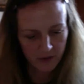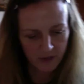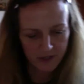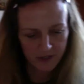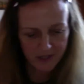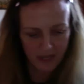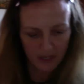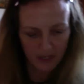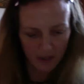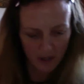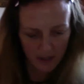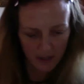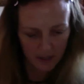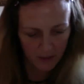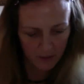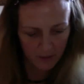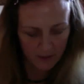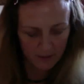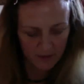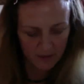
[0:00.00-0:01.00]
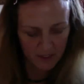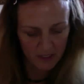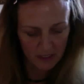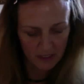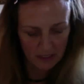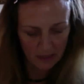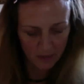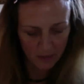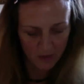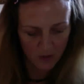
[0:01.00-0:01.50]
because that got interrupted
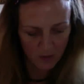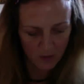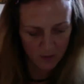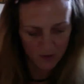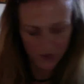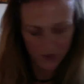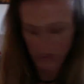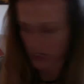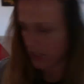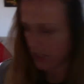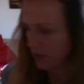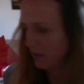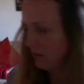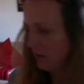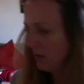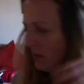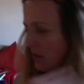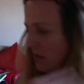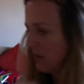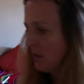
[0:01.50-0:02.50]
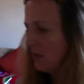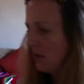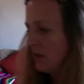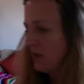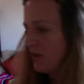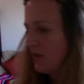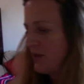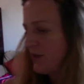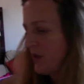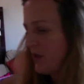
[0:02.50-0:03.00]
and I was almost done.
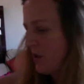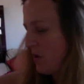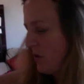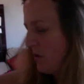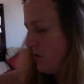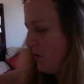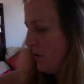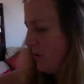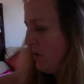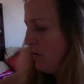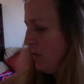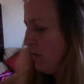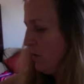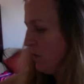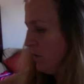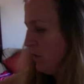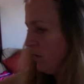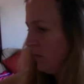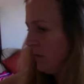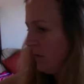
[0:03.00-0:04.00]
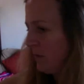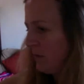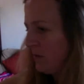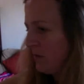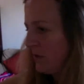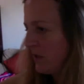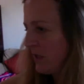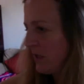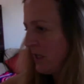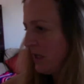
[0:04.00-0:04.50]
So
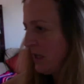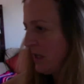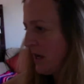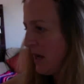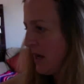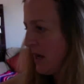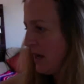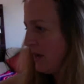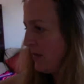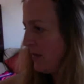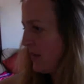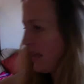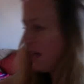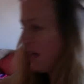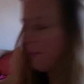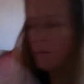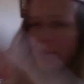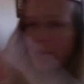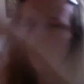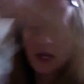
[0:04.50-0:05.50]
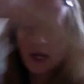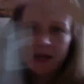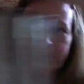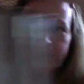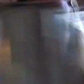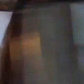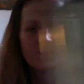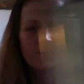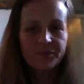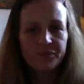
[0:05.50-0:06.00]
we're looking at the enema bucket.
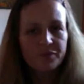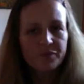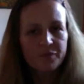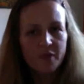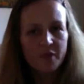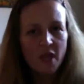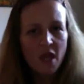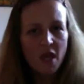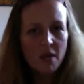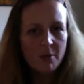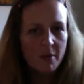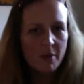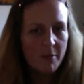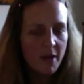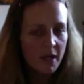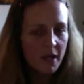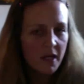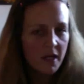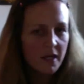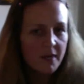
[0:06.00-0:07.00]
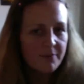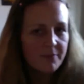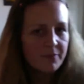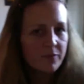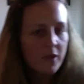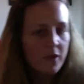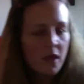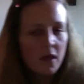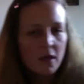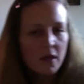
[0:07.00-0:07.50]
Enema bucket.
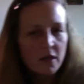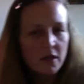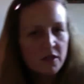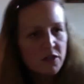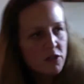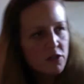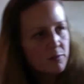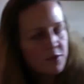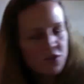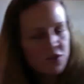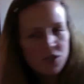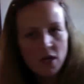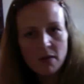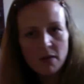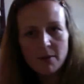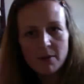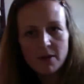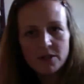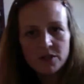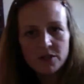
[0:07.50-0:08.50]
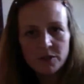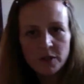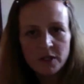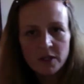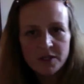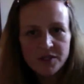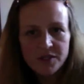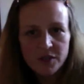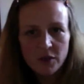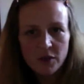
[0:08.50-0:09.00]
Don't be shy about doing
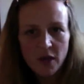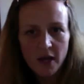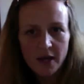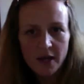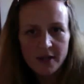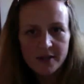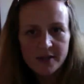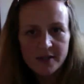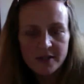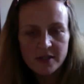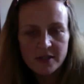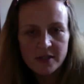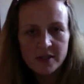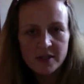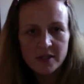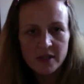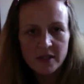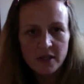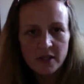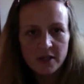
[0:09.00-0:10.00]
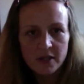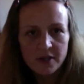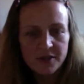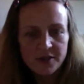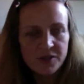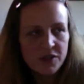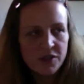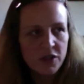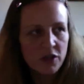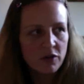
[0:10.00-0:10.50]
this, you guys. This
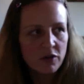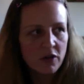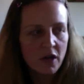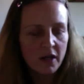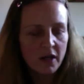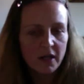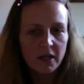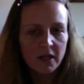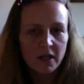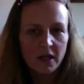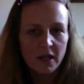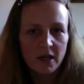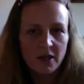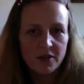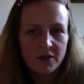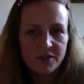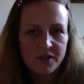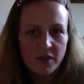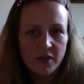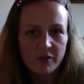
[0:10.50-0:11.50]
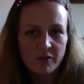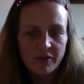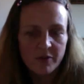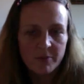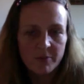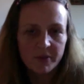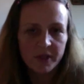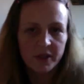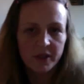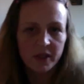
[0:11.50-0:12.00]
is, you're not going to get yourself
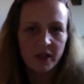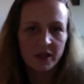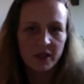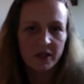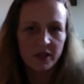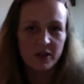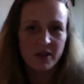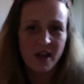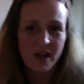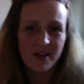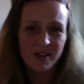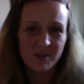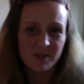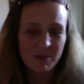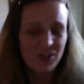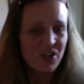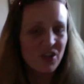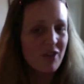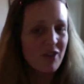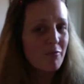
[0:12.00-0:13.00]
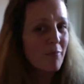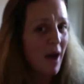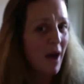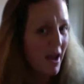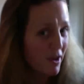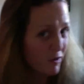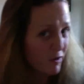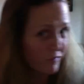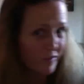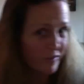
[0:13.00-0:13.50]
completely cleared out, especially of
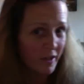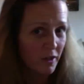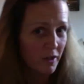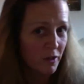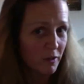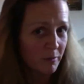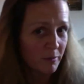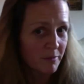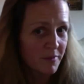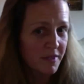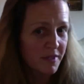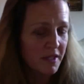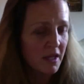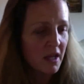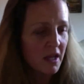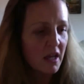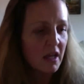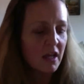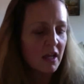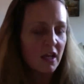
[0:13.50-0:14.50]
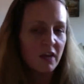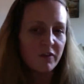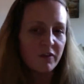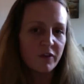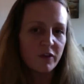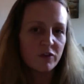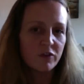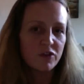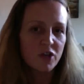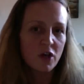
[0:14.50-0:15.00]
biofilms, if
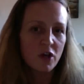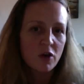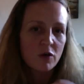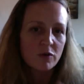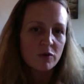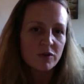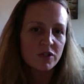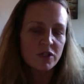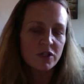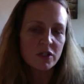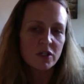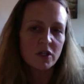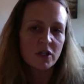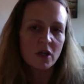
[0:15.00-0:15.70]
you don't